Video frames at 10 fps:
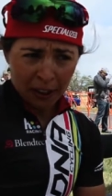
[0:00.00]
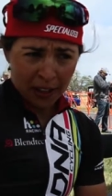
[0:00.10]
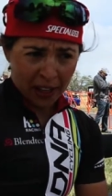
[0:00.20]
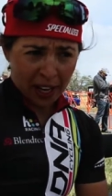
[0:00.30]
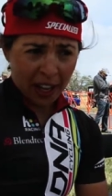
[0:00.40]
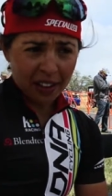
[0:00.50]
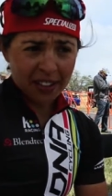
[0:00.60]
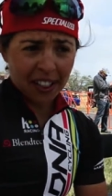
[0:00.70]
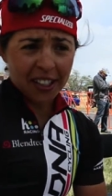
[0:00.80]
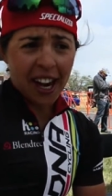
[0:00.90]
and then
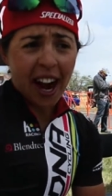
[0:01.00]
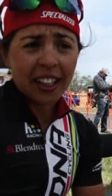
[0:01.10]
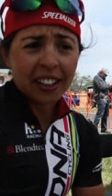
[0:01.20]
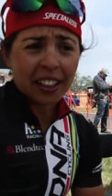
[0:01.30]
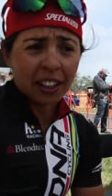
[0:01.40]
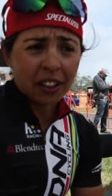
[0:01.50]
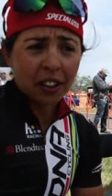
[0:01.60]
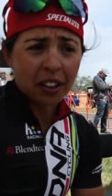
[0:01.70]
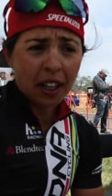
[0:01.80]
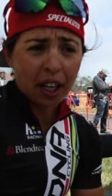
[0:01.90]
Allison attacked again
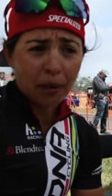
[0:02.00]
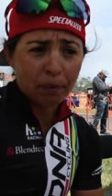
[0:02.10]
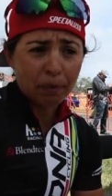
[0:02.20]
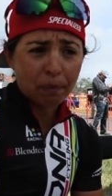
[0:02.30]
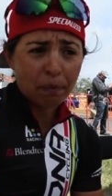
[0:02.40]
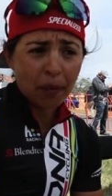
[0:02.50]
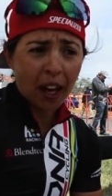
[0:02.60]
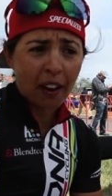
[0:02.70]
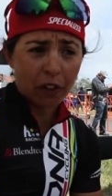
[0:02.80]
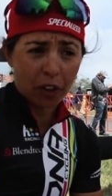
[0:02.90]
um,
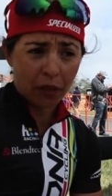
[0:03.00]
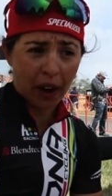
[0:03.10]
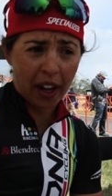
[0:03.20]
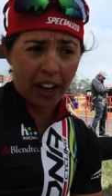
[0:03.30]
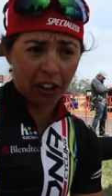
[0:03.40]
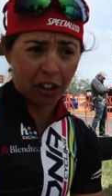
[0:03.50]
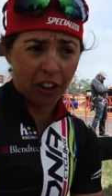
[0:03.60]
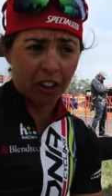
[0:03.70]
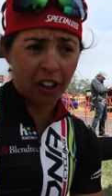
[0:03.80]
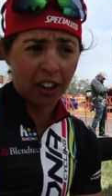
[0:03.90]
after the right hand
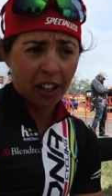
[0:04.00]
turn,